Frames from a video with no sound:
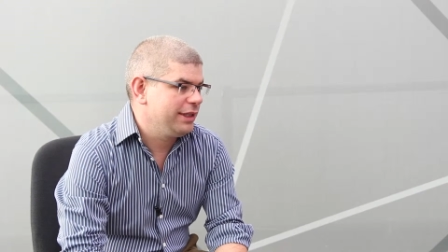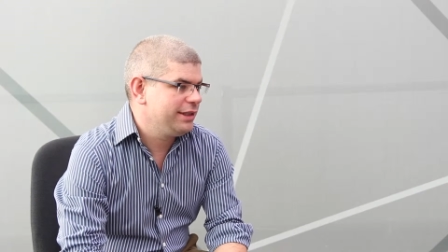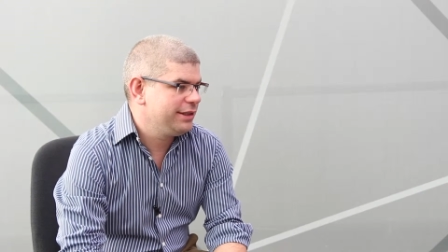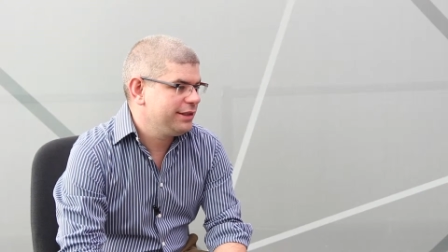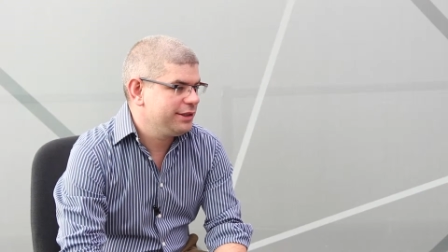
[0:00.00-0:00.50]

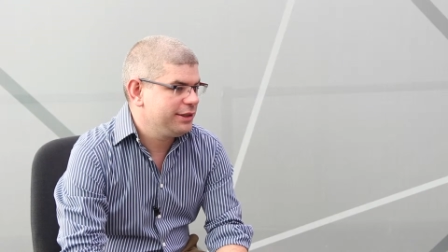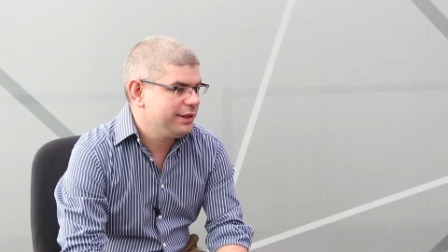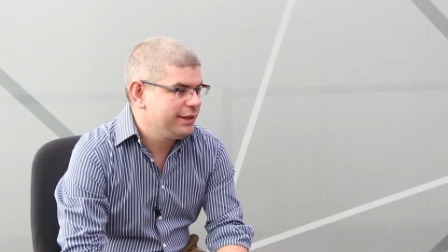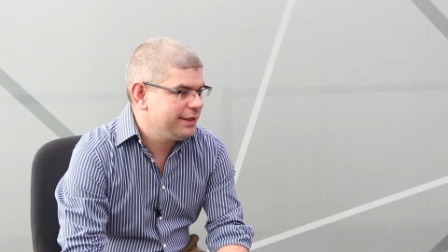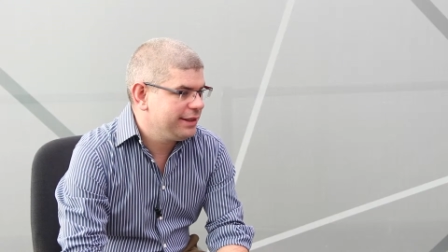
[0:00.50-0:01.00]
it's
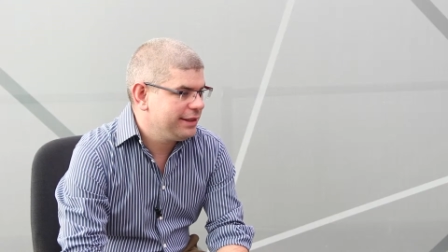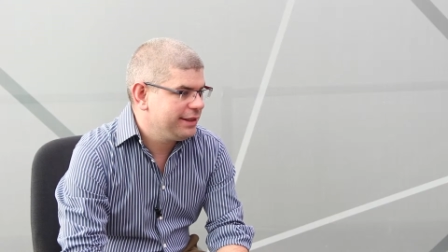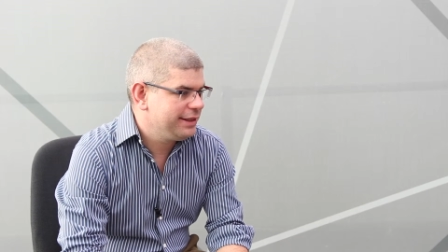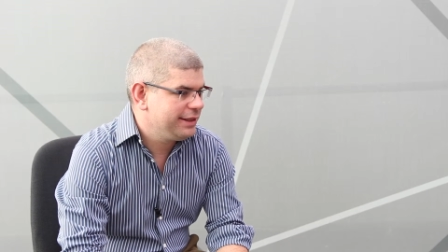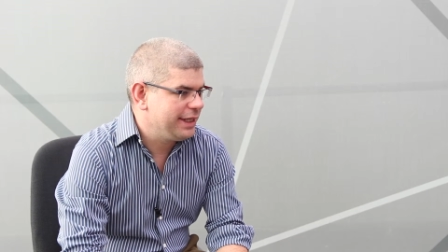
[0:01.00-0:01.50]

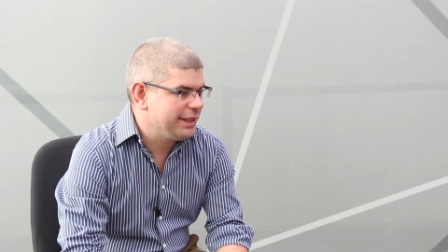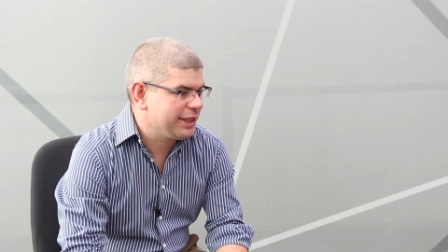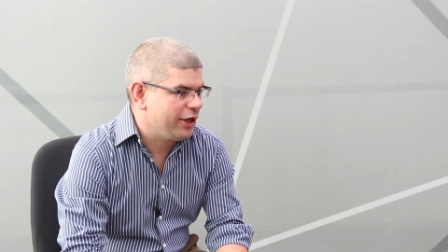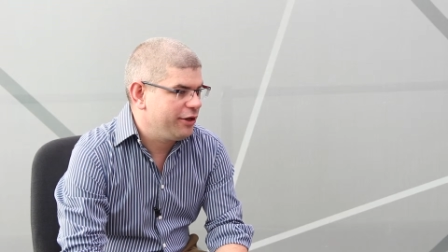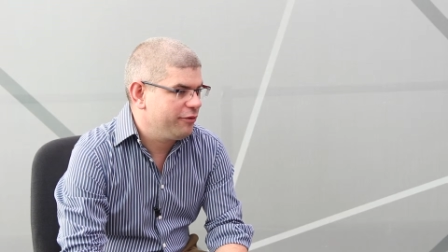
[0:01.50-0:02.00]

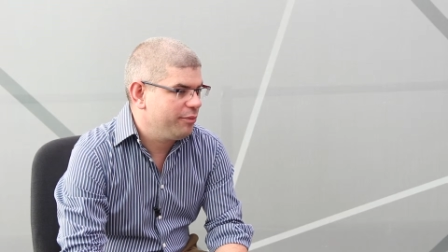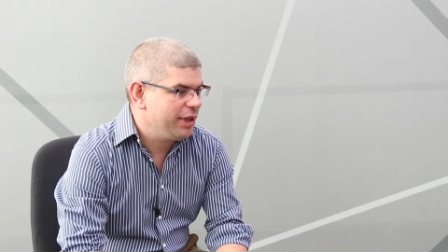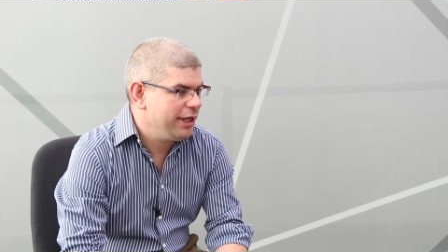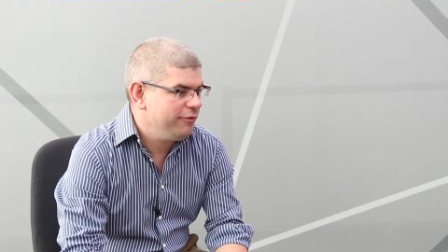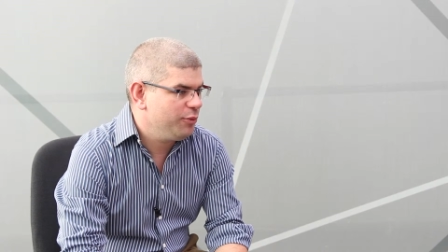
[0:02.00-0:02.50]
kind of
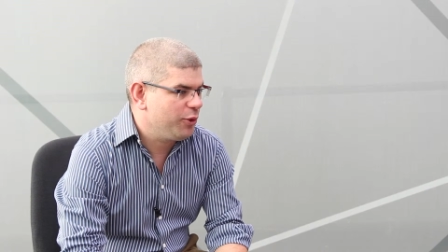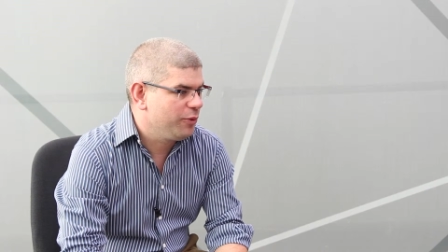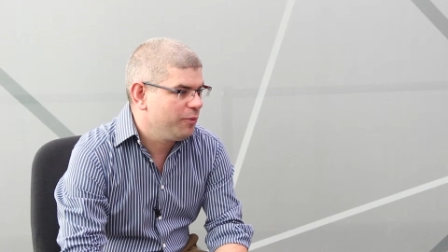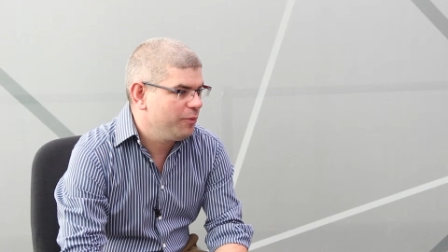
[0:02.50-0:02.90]
unbelievable.